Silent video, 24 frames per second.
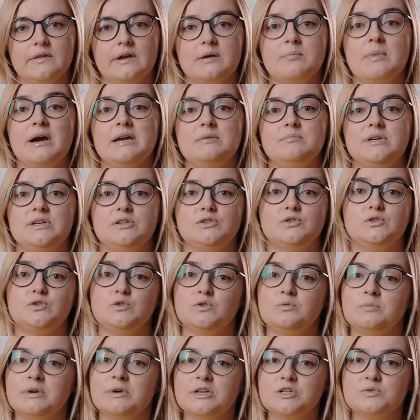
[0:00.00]
There might be
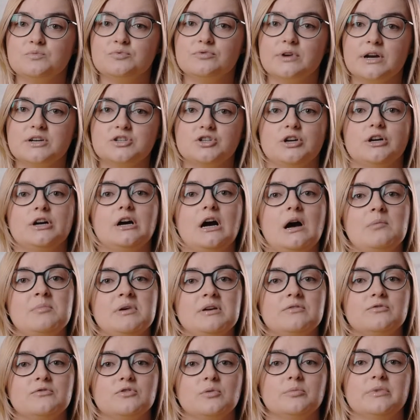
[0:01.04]
too much pressure
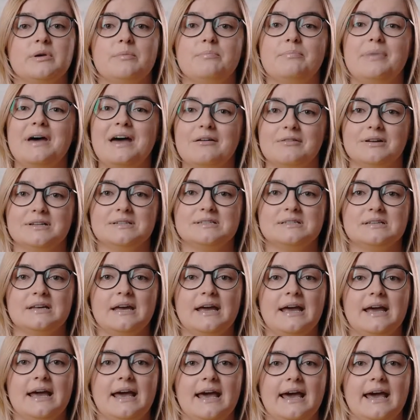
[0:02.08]
coming from the parents,